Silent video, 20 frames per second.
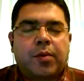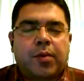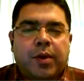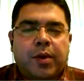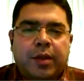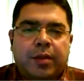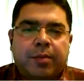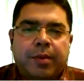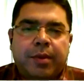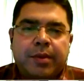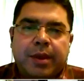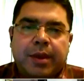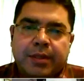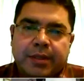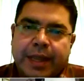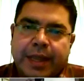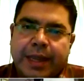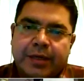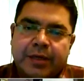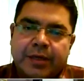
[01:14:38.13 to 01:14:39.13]
one of the
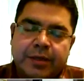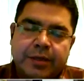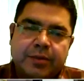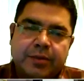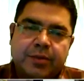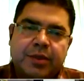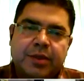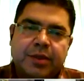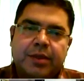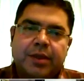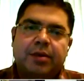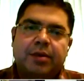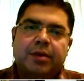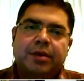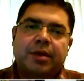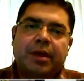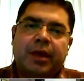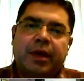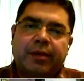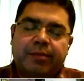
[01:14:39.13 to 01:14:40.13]
biggest issues which are there
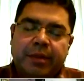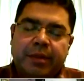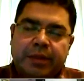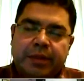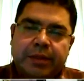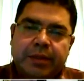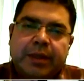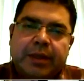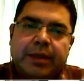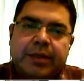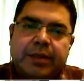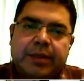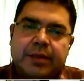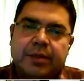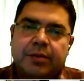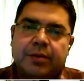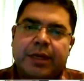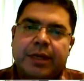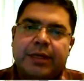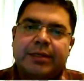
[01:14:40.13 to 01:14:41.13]
on the government
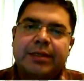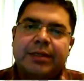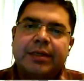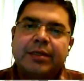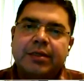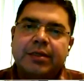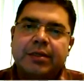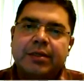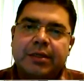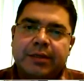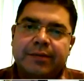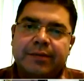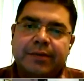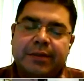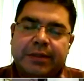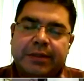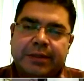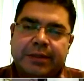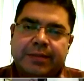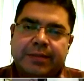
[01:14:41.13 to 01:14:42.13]
is, you know, extension
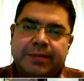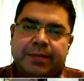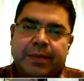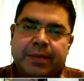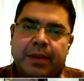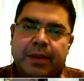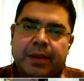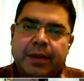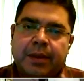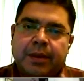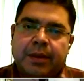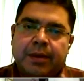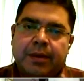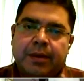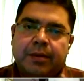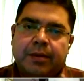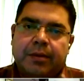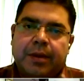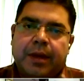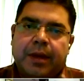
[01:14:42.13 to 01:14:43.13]
services.
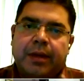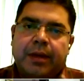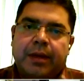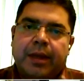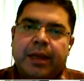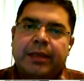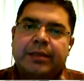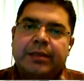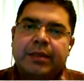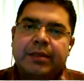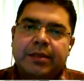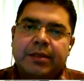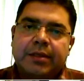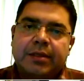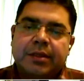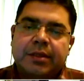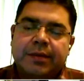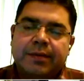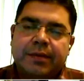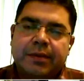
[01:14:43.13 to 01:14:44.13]
You know, and
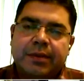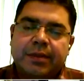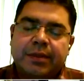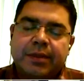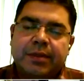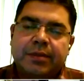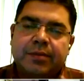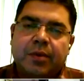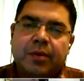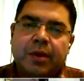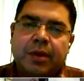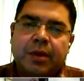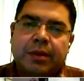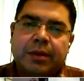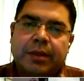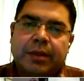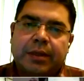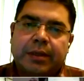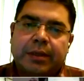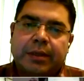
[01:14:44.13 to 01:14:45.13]
extension services is what
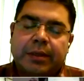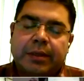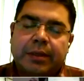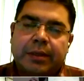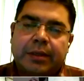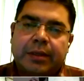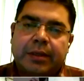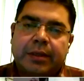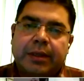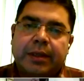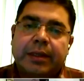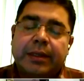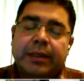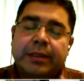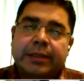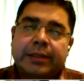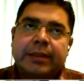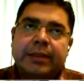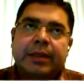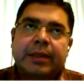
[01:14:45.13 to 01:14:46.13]

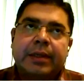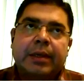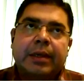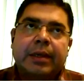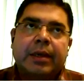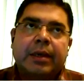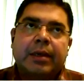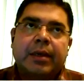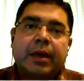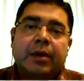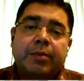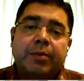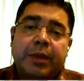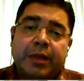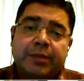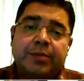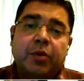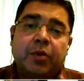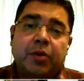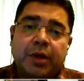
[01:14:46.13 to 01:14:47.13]
is now
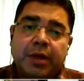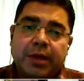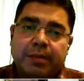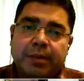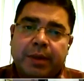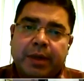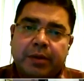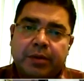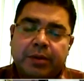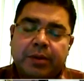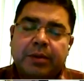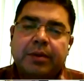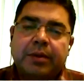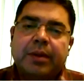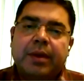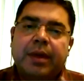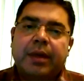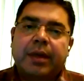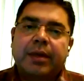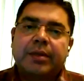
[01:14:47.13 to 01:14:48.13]
being spoken about
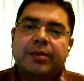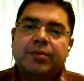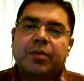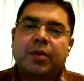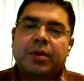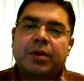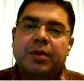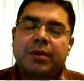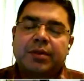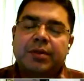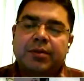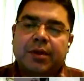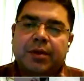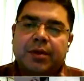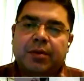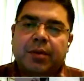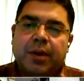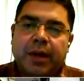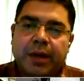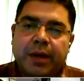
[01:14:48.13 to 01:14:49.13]
and is what is
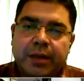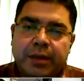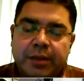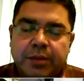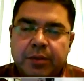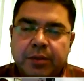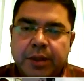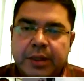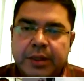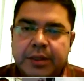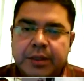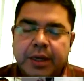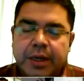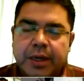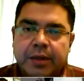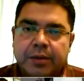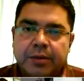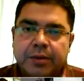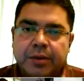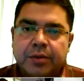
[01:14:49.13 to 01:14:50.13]
required to reach
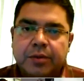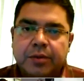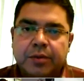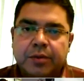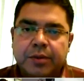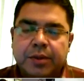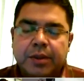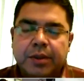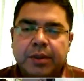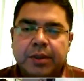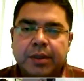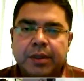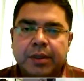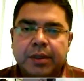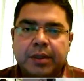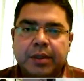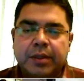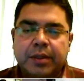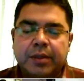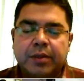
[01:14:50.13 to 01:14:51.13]
out to
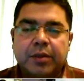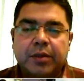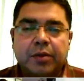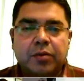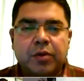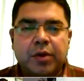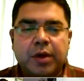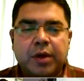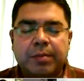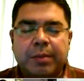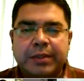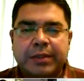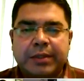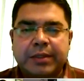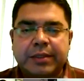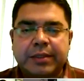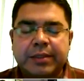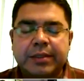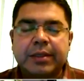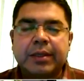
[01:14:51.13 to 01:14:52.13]
the, you know, the rural
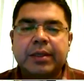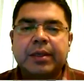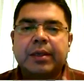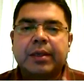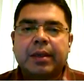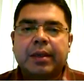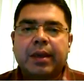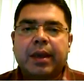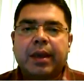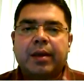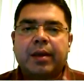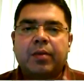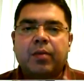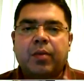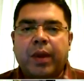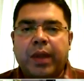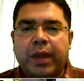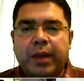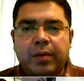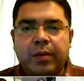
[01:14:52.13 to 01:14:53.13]
masses.
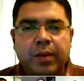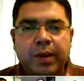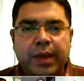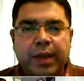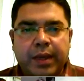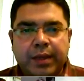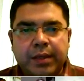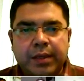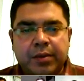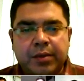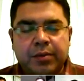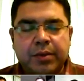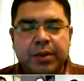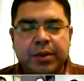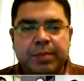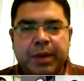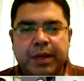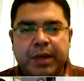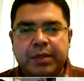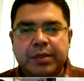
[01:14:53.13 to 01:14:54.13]
And when we get into
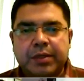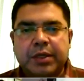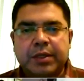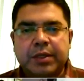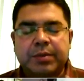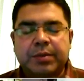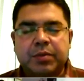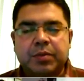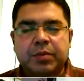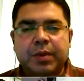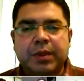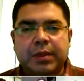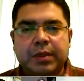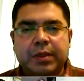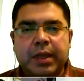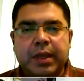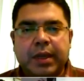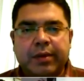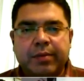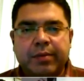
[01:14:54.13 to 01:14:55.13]
the partnerships
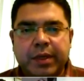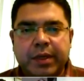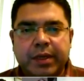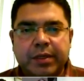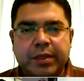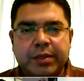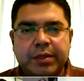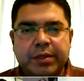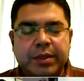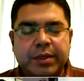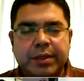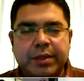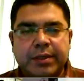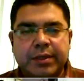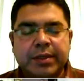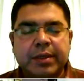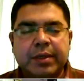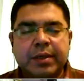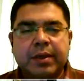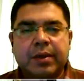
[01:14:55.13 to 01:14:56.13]
with government
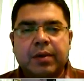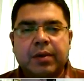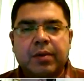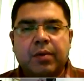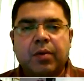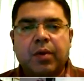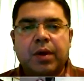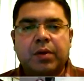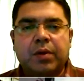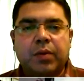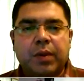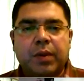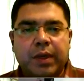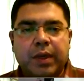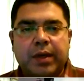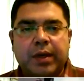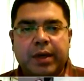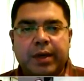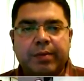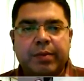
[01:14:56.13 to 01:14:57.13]
agencies, what
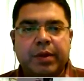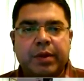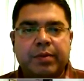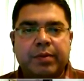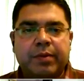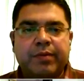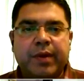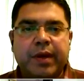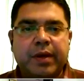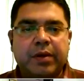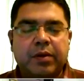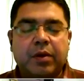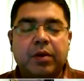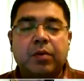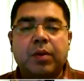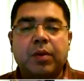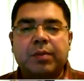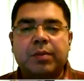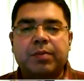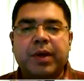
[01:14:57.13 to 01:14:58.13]
we are able to provide
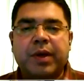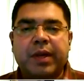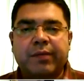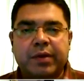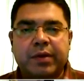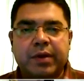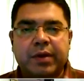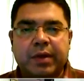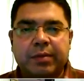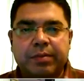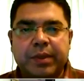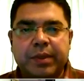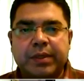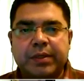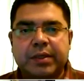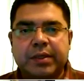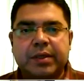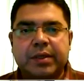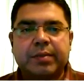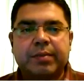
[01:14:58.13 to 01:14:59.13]
or what the private
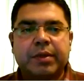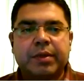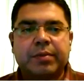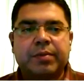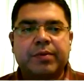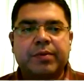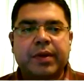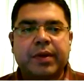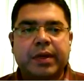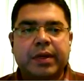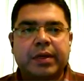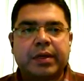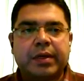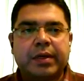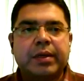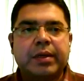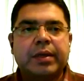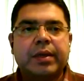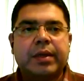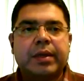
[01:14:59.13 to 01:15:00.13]
companies are able to provide
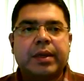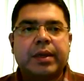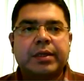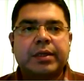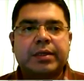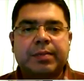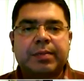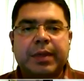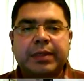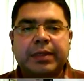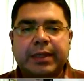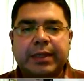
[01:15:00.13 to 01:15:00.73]
is